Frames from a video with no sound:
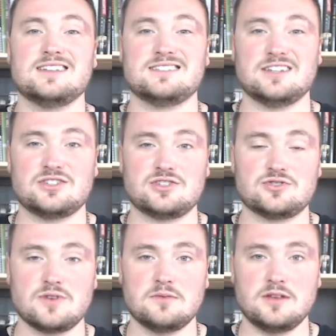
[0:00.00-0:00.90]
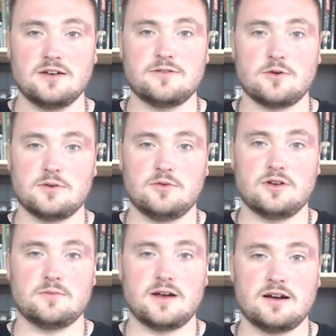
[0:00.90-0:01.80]
is extremely affordable
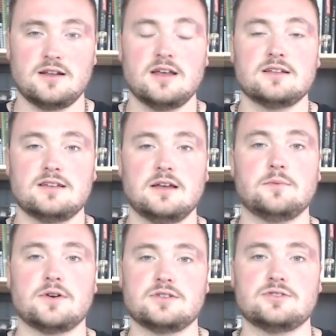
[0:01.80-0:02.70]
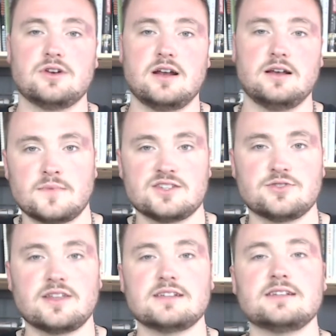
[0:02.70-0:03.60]
compared to in-person training.
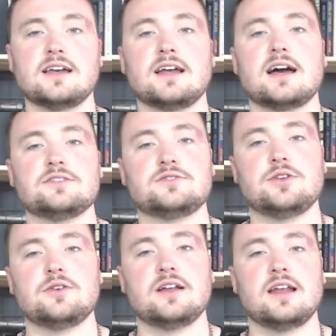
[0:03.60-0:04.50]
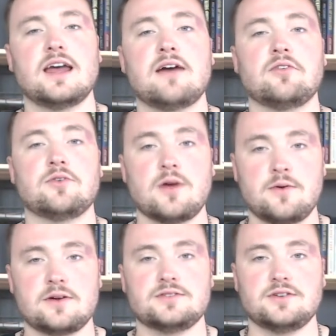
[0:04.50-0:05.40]
So thanks again, guys, for tuning in. Have a
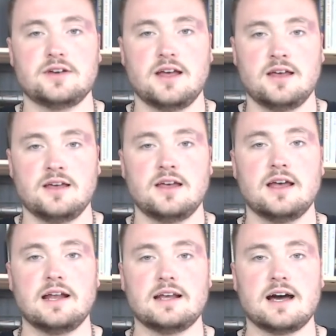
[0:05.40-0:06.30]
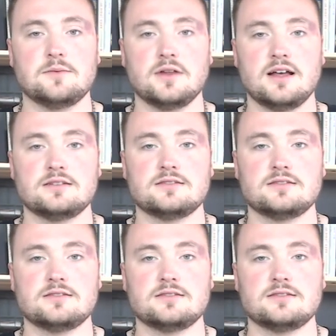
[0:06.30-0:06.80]
great rest of your day, and God bless.